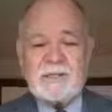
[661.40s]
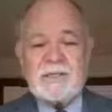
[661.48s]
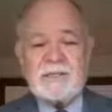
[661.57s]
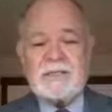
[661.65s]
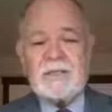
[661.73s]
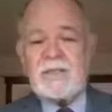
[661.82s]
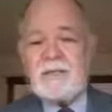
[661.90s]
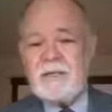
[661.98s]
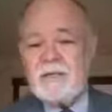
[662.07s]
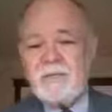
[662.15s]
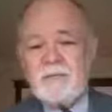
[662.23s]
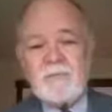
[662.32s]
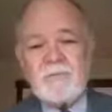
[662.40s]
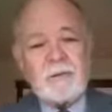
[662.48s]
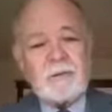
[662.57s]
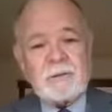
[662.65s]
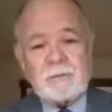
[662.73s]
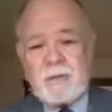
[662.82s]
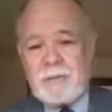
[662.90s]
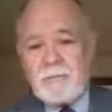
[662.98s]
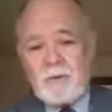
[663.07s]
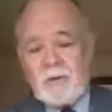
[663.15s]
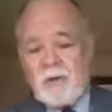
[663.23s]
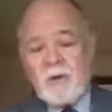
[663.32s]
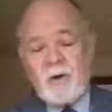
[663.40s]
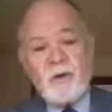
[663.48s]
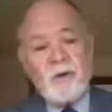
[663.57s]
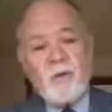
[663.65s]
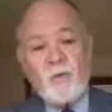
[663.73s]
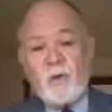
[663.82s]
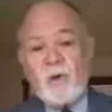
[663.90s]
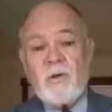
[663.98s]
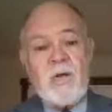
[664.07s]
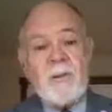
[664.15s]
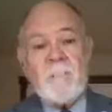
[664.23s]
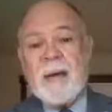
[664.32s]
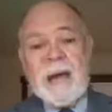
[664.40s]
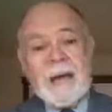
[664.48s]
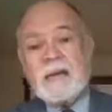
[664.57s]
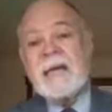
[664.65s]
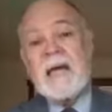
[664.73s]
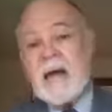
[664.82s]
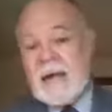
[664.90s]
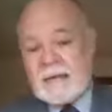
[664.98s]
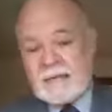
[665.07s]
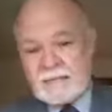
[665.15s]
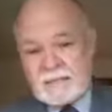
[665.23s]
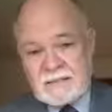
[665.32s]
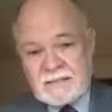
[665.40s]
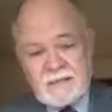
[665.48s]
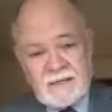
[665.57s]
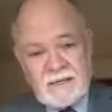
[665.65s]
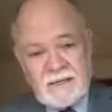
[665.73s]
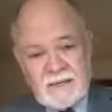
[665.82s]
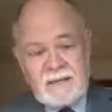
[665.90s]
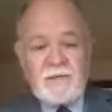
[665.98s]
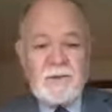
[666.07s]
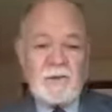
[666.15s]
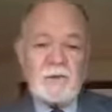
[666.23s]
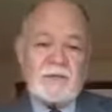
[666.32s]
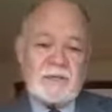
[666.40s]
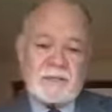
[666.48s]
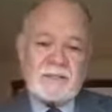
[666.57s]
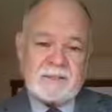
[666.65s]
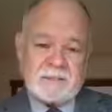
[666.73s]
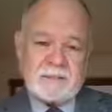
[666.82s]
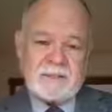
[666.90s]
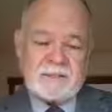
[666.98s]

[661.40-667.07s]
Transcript: descendant from those people who were the bad guys in the Old Testament.